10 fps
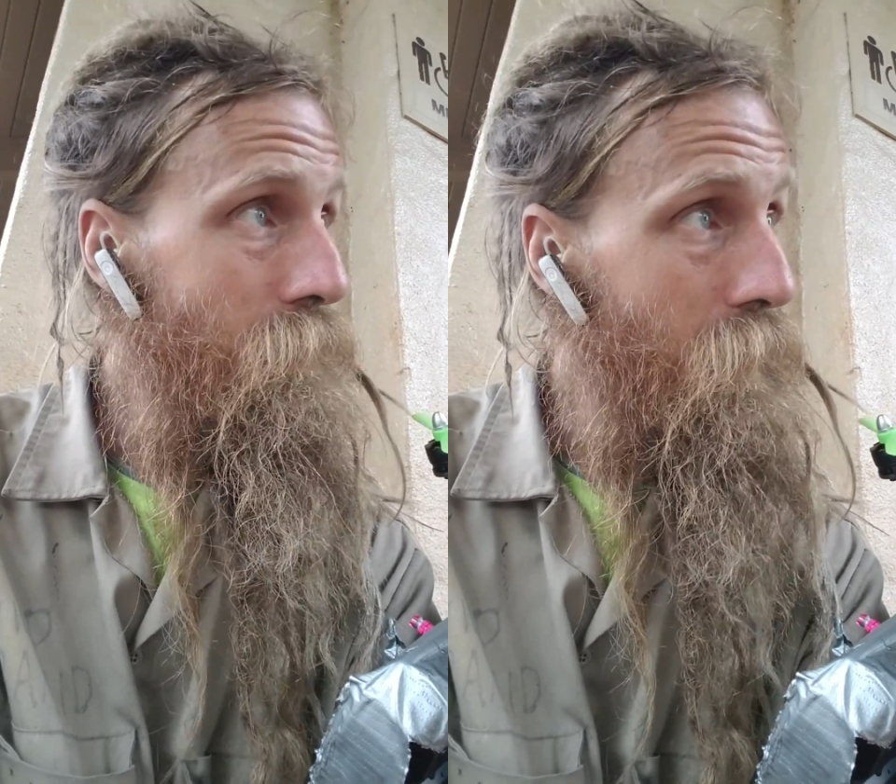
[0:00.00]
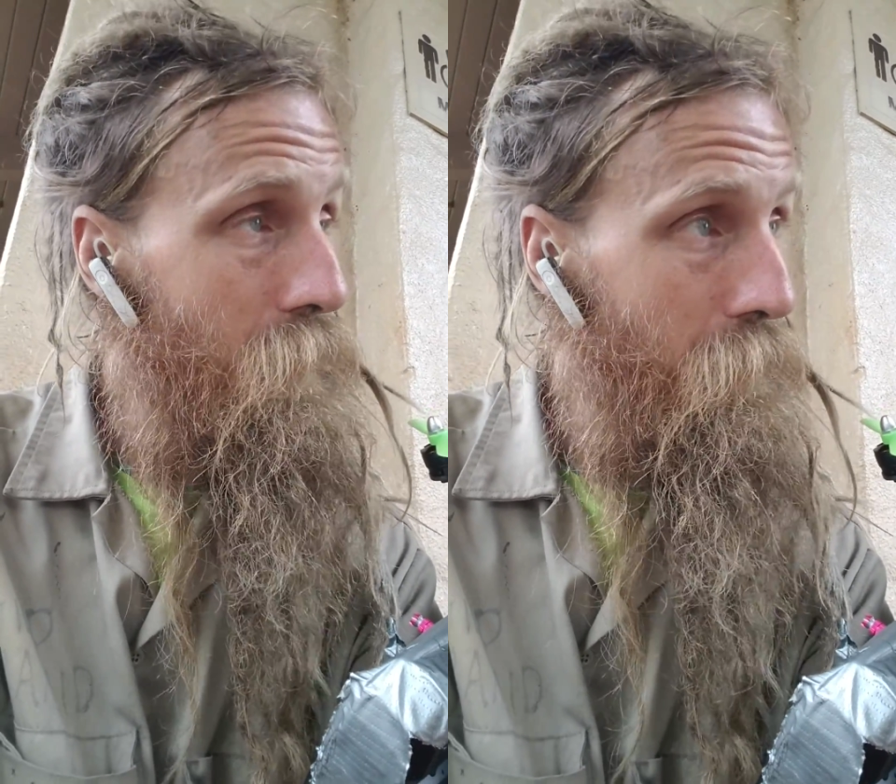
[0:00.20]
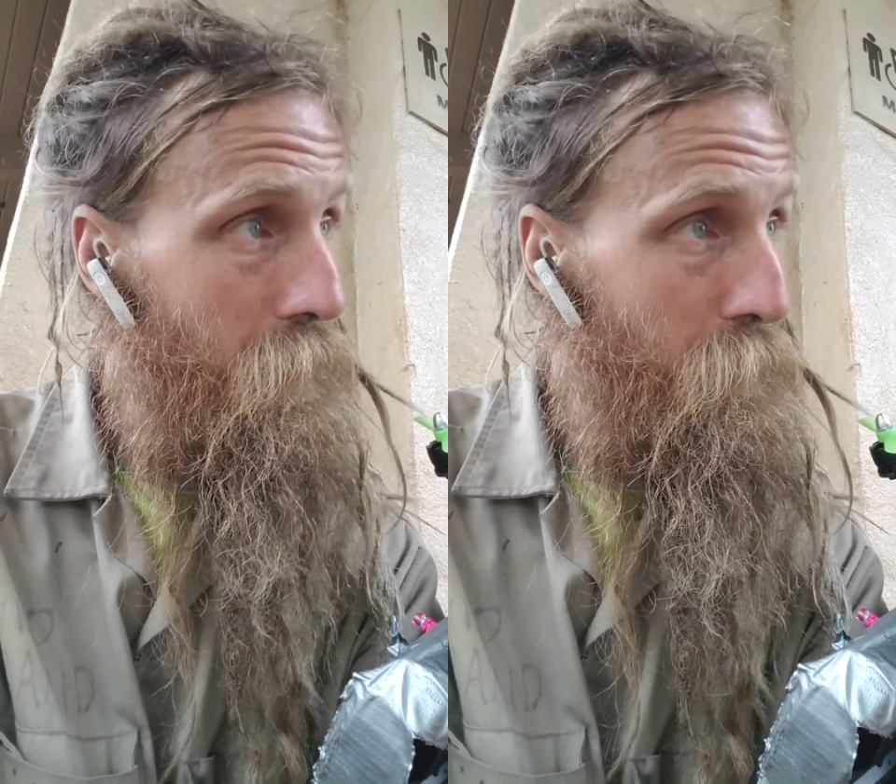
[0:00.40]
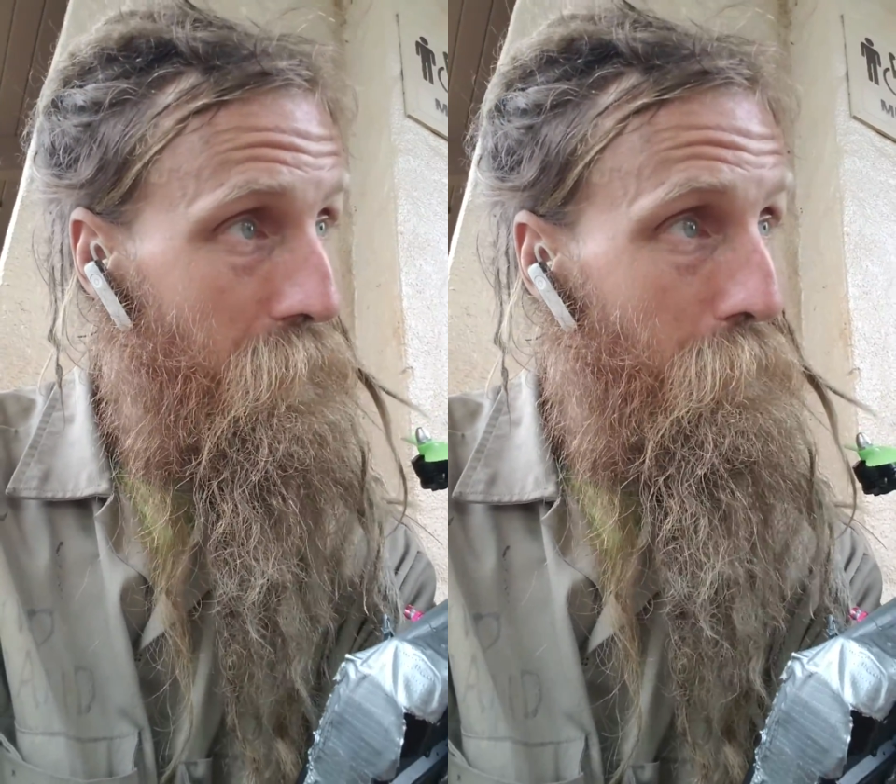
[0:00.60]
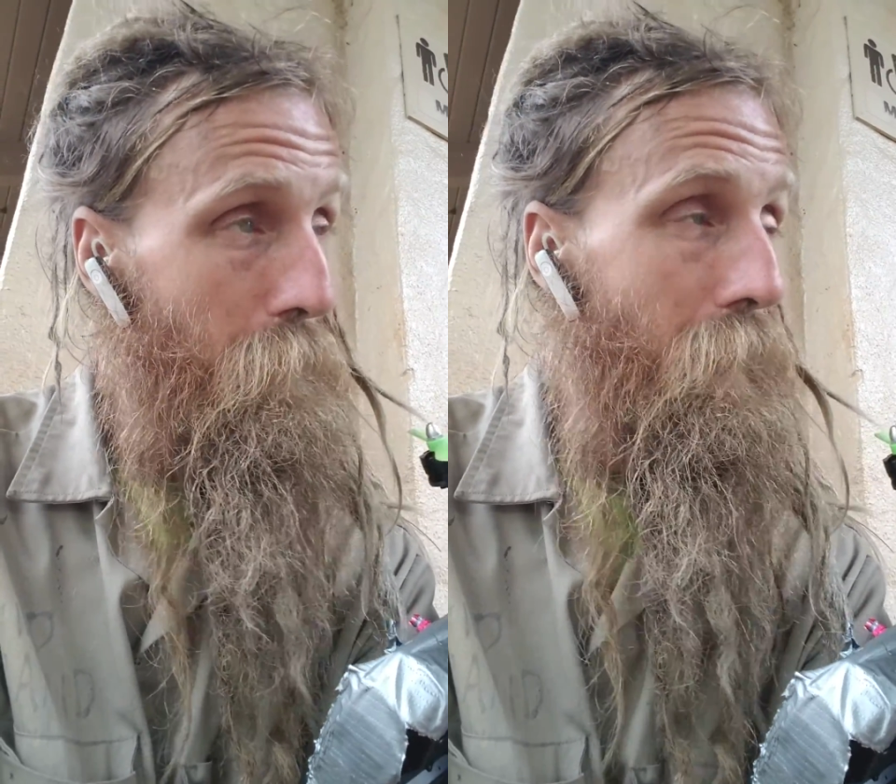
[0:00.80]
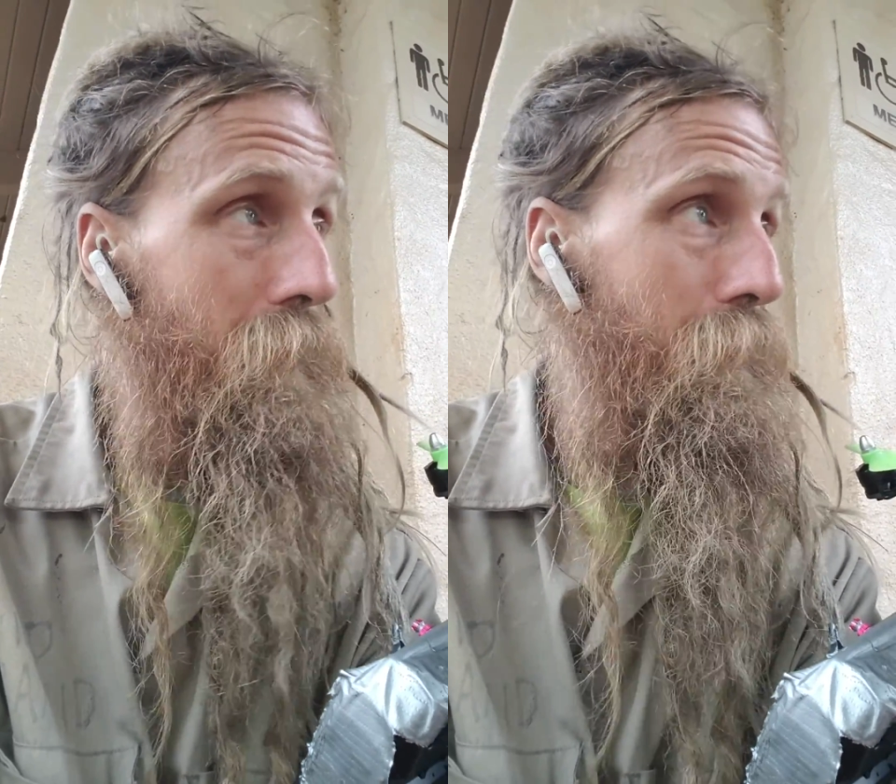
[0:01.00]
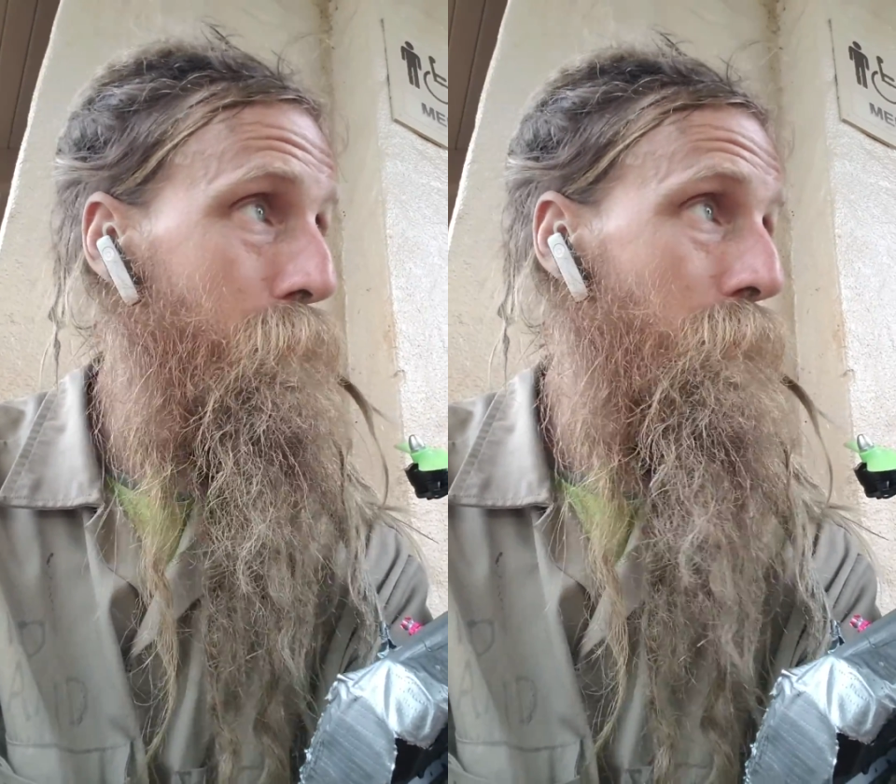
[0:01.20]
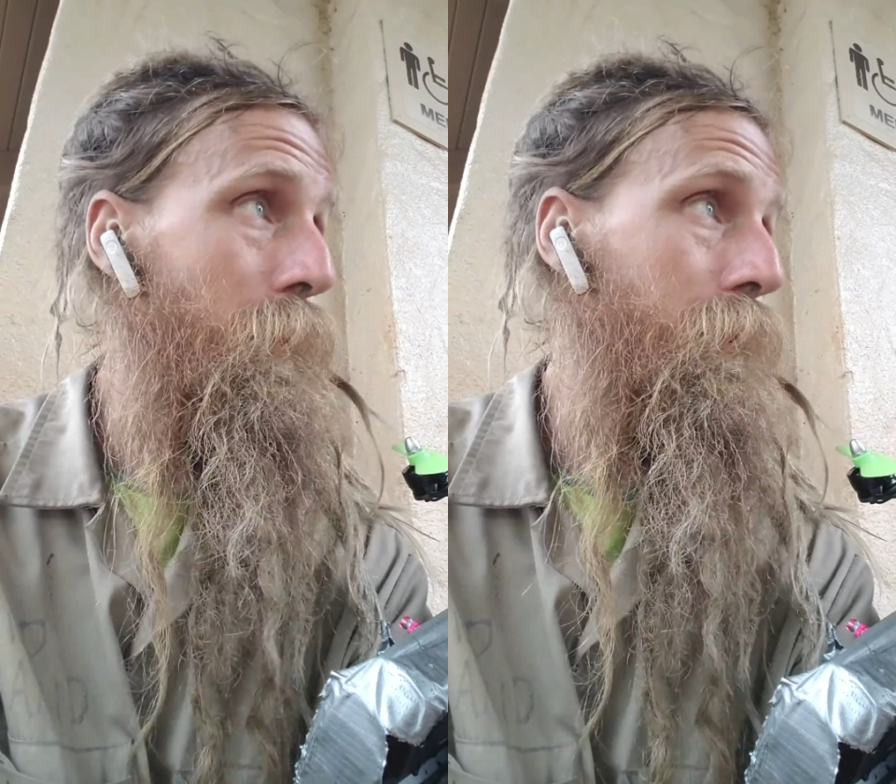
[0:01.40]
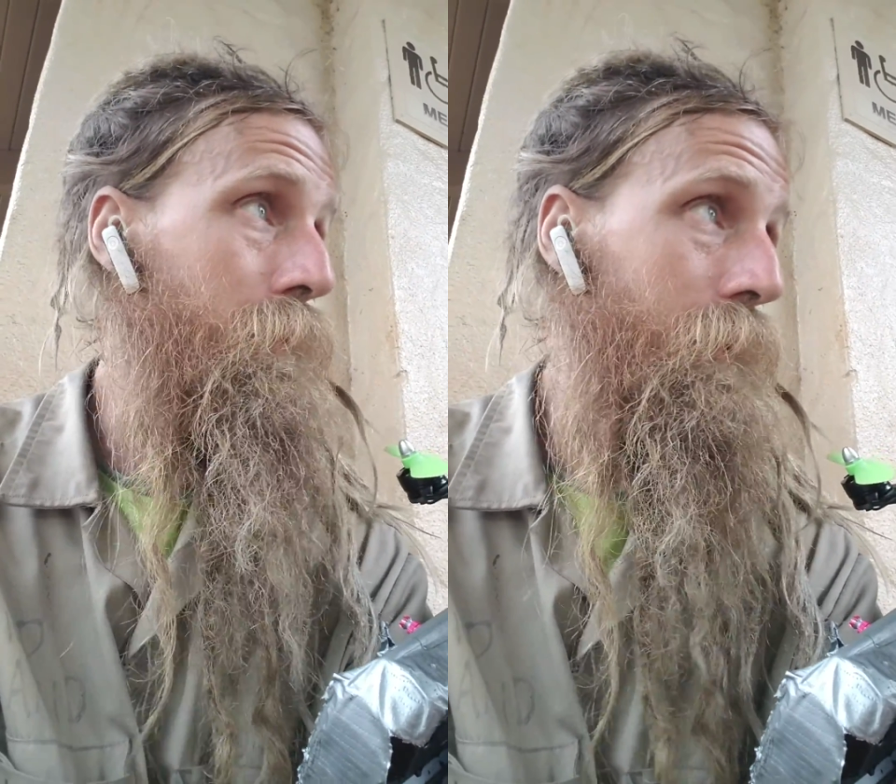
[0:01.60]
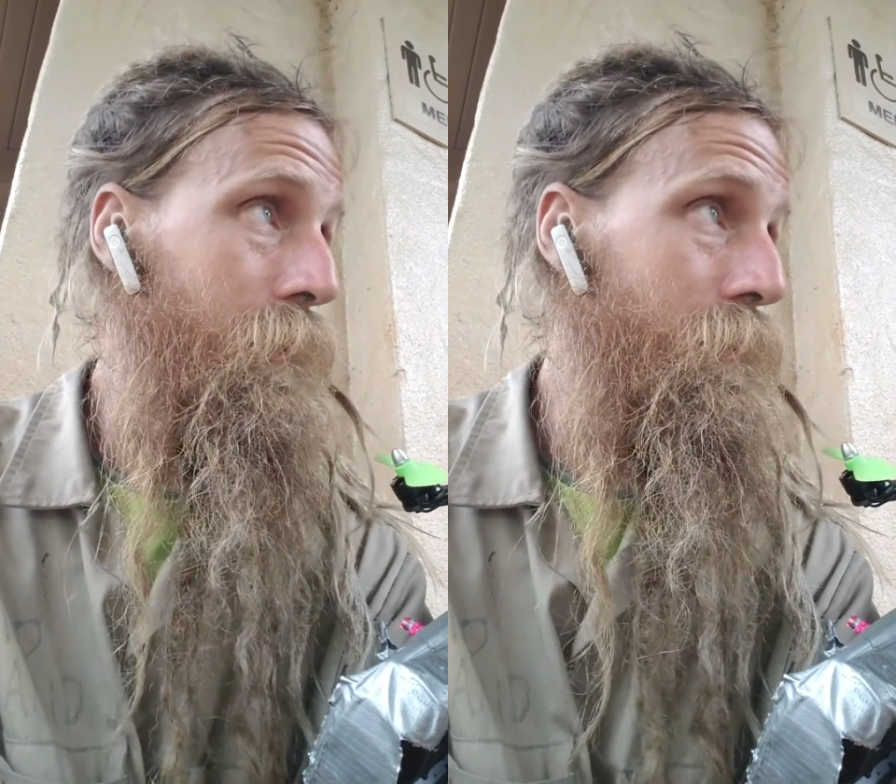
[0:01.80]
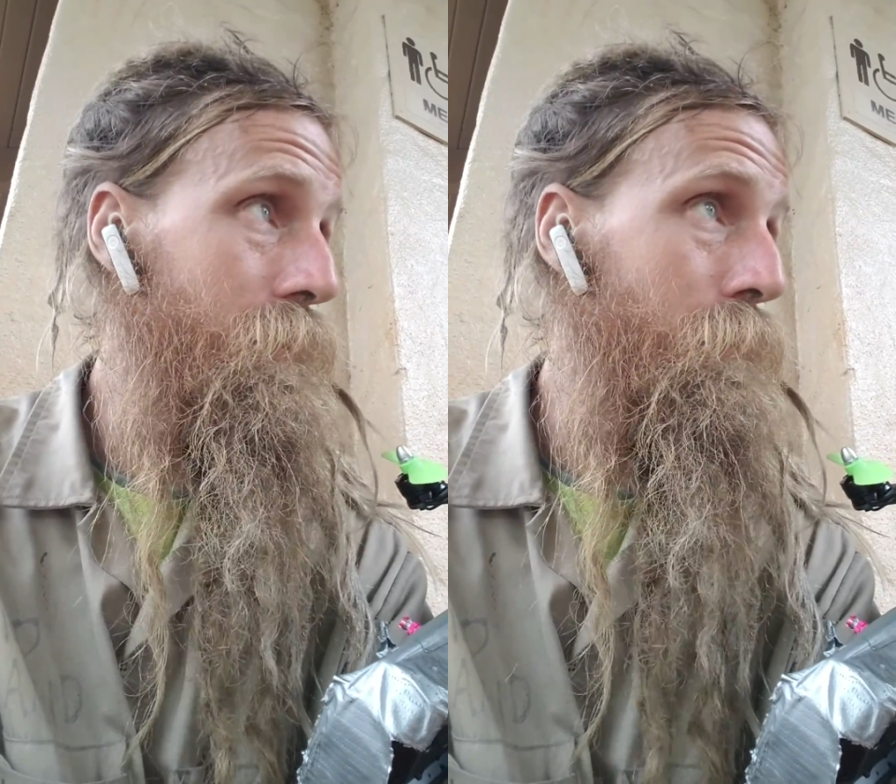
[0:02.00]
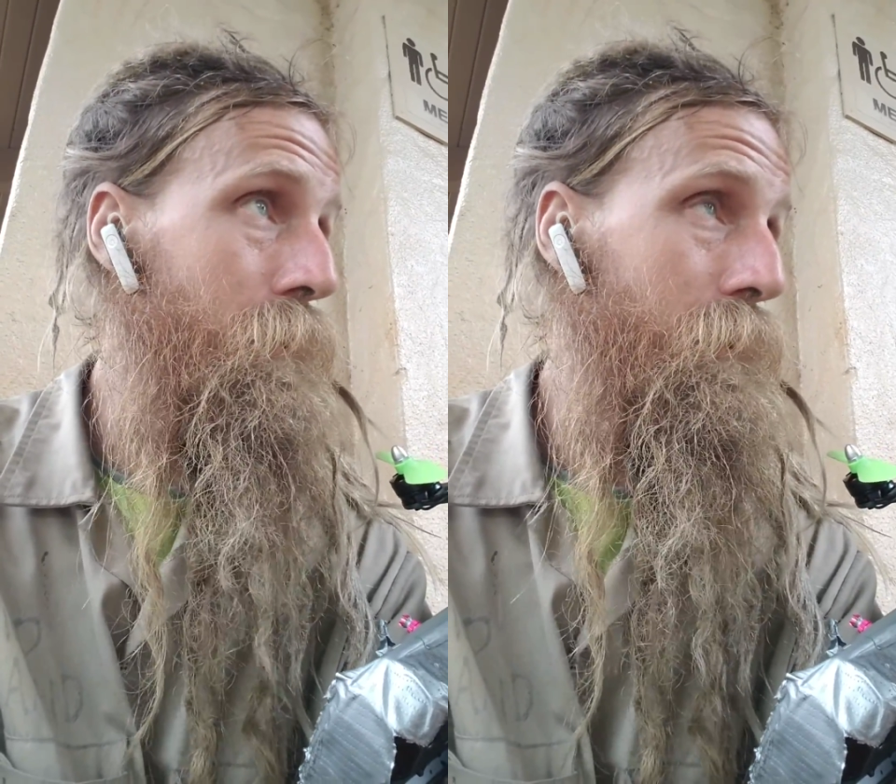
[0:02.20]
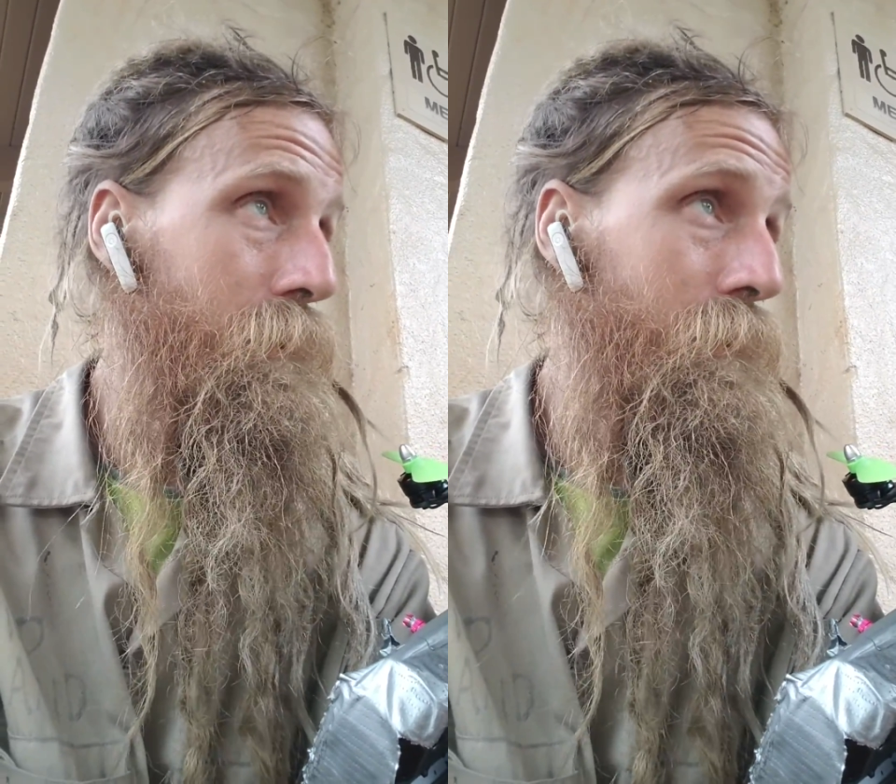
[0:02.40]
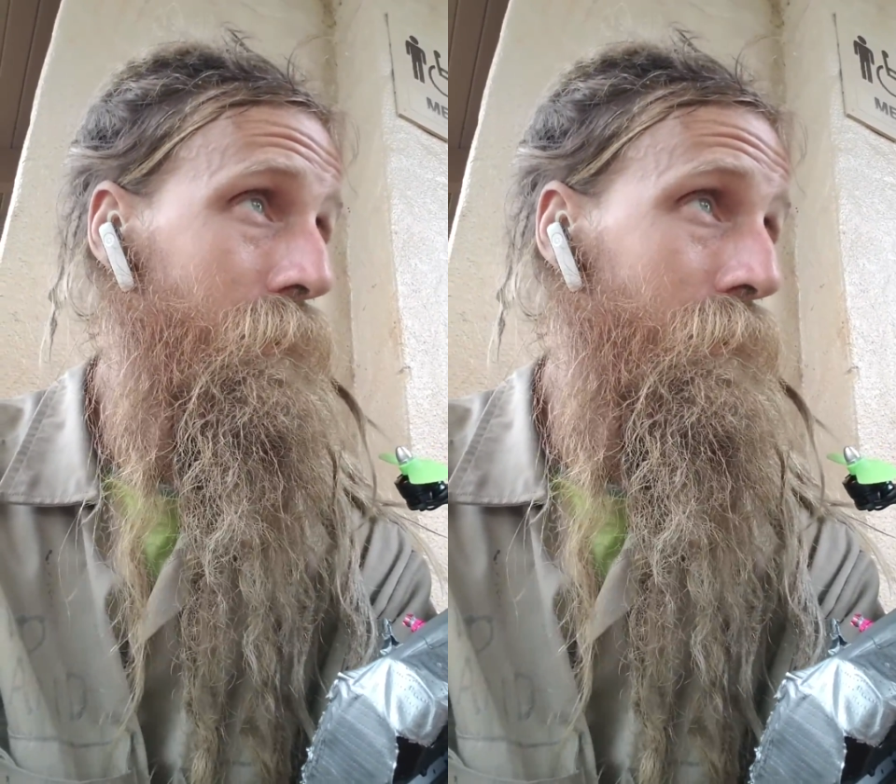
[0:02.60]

and you're going to be grinding your propeller against something,